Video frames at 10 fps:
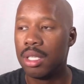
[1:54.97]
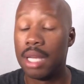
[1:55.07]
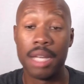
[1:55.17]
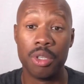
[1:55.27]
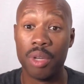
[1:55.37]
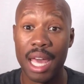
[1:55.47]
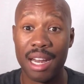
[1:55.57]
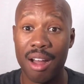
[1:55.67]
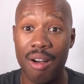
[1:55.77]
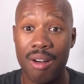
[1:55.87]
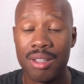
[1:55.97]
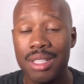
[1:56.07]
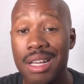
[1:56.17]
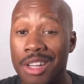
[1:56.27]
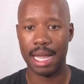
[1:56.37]
not doing that at all.
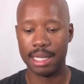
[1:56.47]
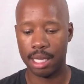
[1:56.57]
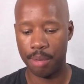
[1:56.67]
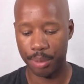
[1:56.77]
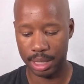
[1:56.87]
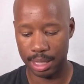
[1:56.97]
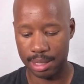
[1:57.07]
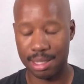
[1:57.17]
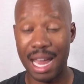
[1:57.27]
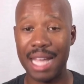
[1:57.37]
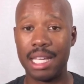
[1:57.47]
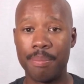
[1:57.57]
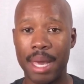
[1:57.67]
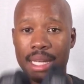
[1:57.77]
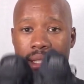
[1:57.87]
So I ended up with these Nike
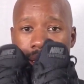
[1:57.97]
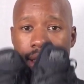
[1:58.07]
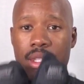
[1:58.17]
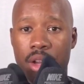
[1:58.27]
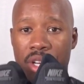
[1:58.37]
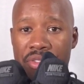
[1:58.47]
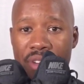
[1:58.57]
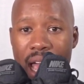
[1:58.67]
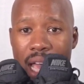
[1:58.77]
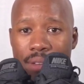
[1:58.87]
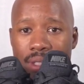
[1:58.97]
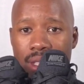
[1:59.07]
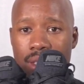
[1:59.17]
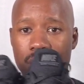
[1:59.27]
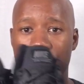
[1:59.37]
Pegasus
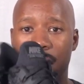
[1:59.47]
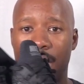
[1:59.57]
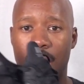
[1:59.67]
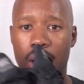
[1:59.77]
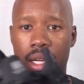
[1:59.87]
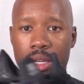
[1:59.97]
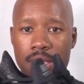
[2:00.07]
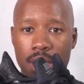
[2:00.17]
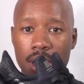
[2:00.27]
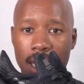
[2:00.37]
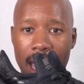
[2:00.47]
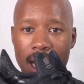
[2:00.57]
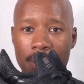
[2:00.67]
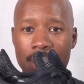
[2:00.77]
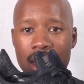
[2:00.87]
35s. So here they are, here's the look at
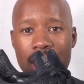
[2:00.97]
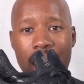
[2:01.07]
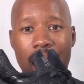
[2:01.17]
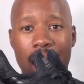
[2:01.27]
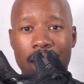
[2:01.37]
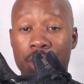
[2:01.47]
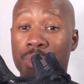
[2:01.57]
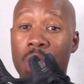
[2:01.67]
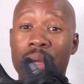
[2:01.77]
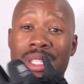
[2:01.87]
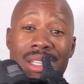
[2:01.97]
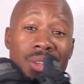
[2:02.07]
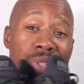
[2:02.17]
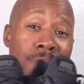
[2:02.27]
them. You'll notice that there's a